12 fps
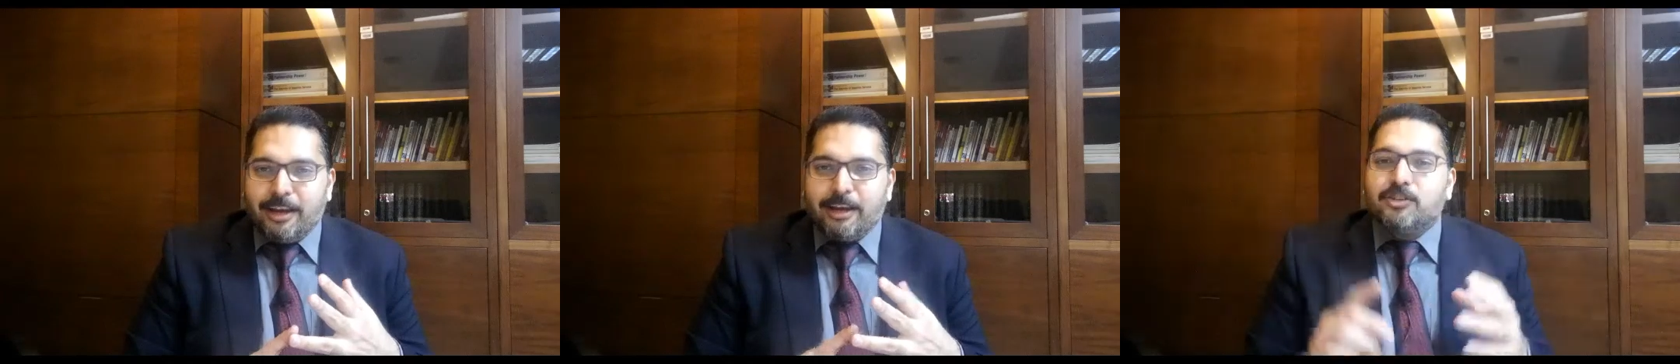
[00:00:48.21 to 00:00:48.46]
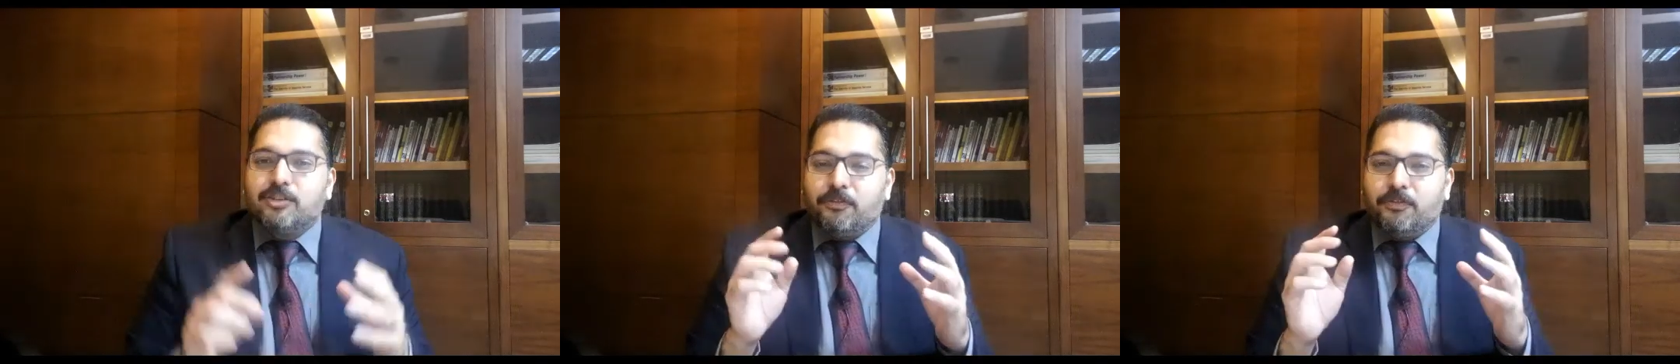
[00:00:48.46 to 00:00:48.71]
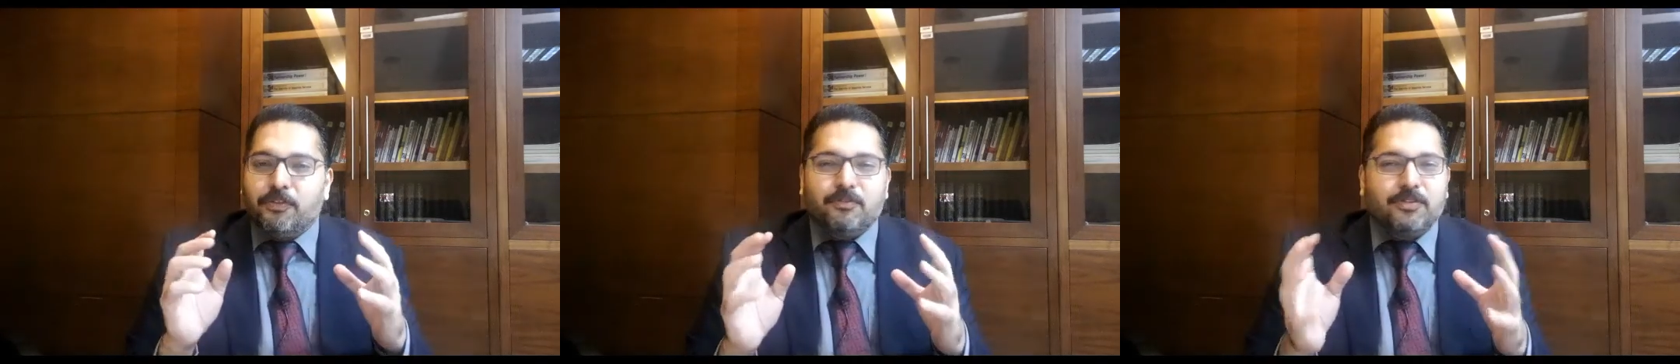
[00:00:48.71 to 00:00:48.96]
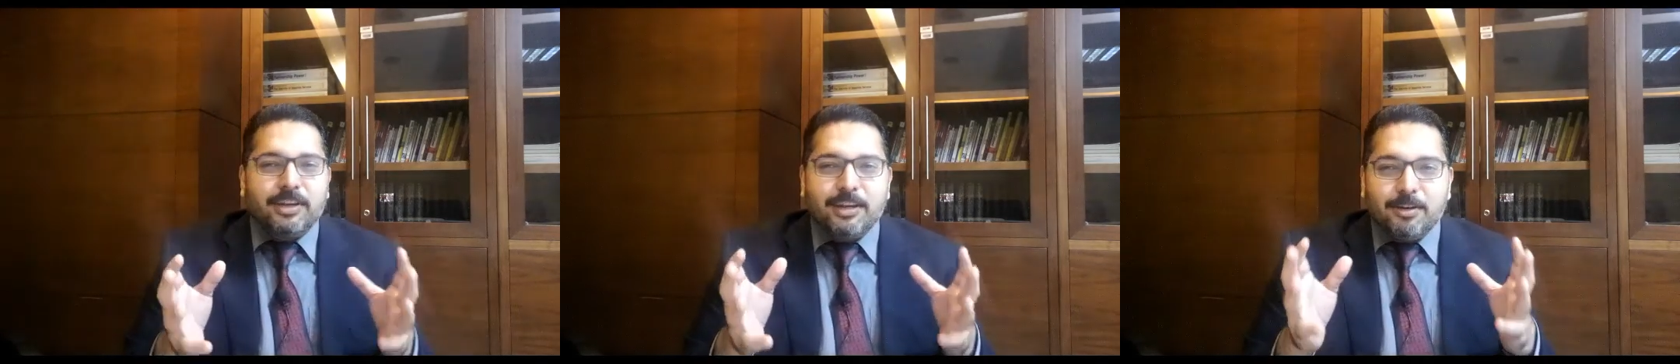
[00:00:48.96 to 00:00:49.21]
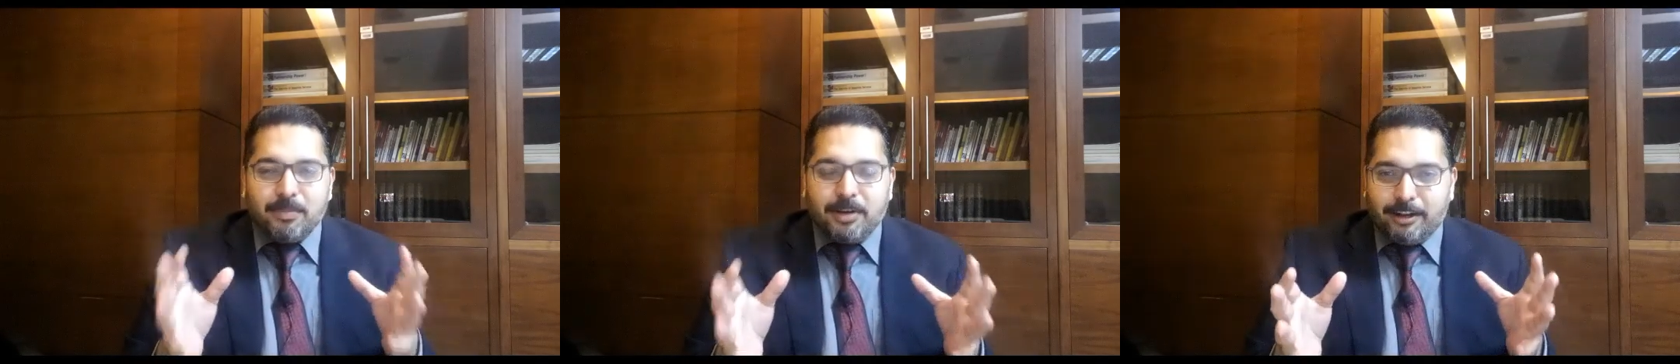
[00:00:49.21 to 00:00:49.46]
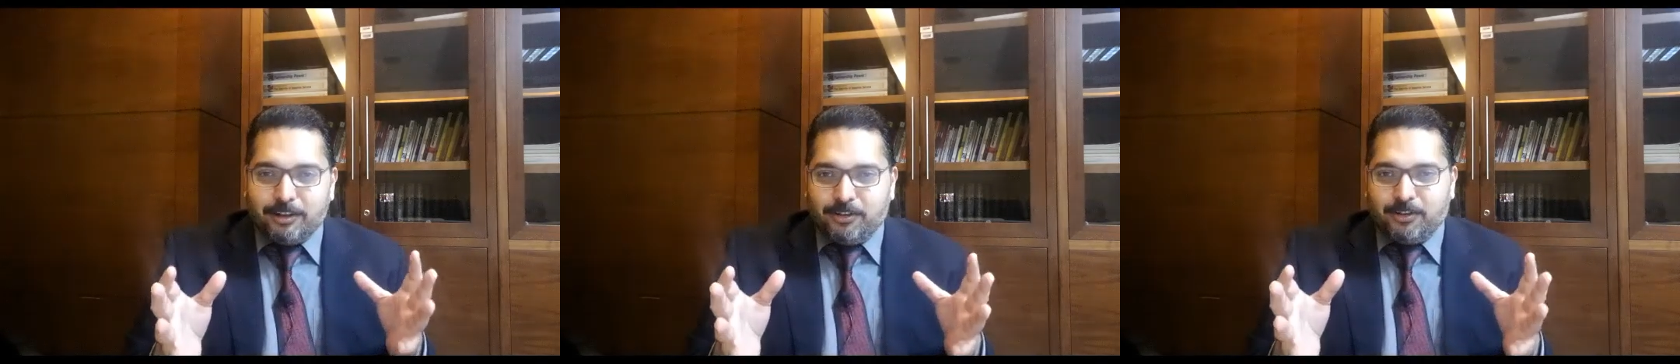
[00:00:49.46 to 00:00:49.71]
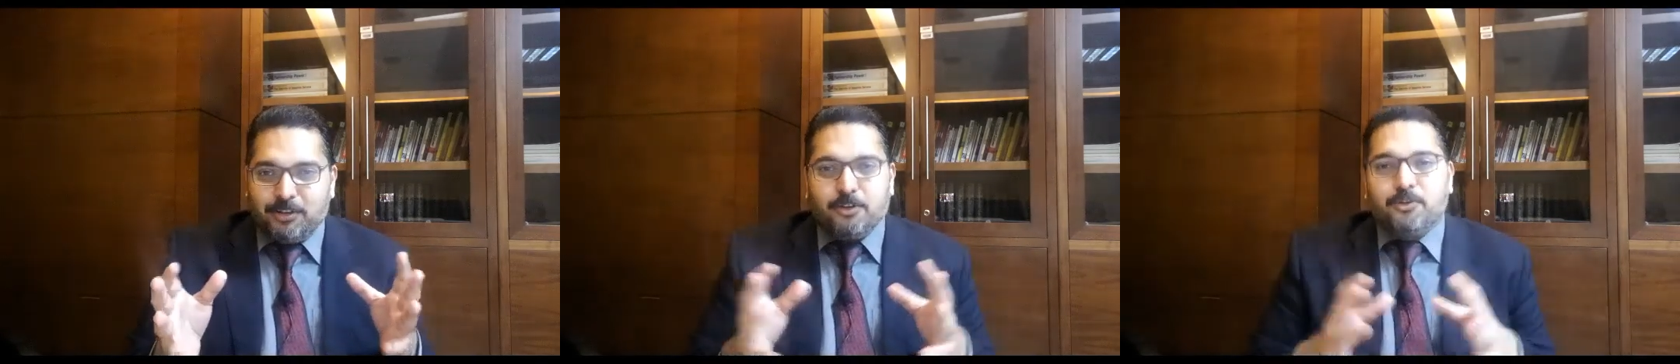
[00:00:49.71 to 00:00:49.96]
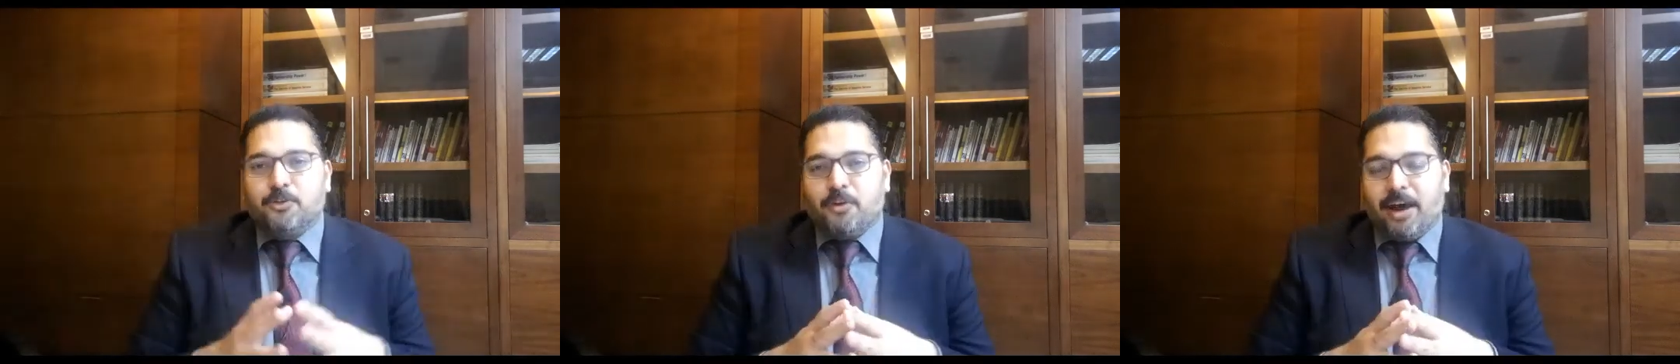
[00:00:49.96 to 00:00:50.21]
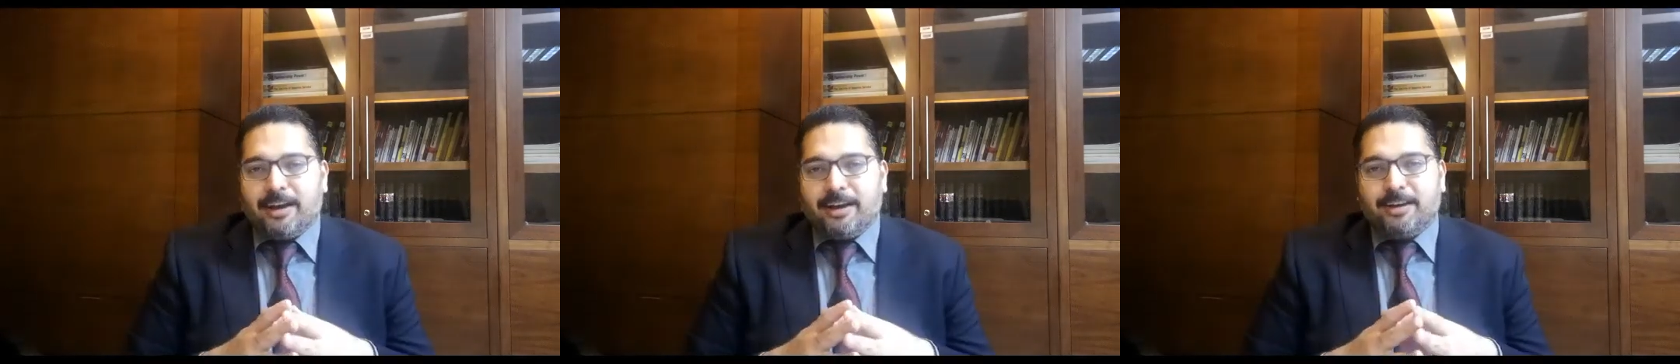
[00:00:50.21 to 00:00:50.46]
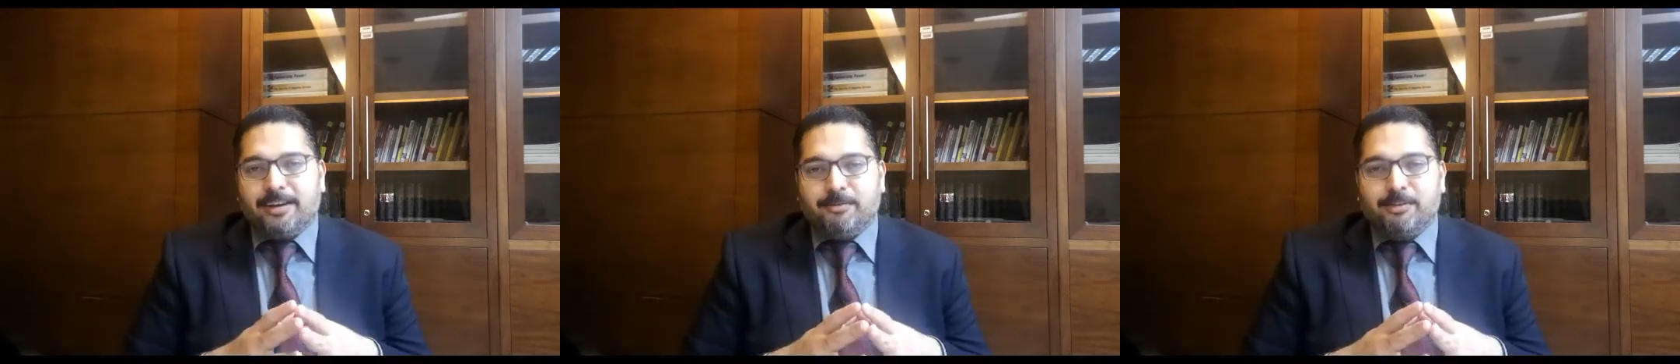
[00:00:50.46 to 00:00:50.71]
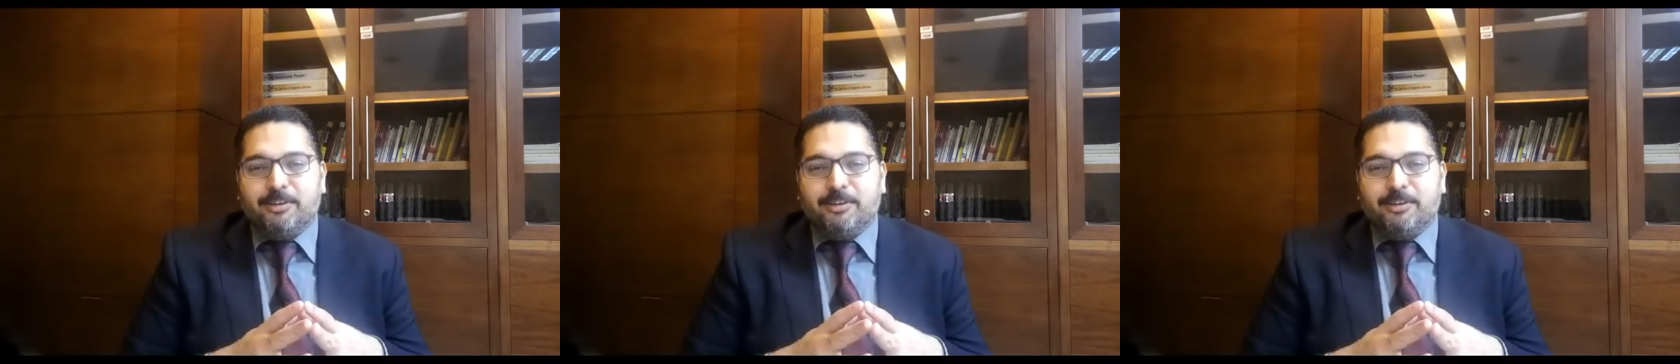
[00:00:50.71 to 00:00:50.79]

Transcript: It's a 15 minutes NEUROHACK,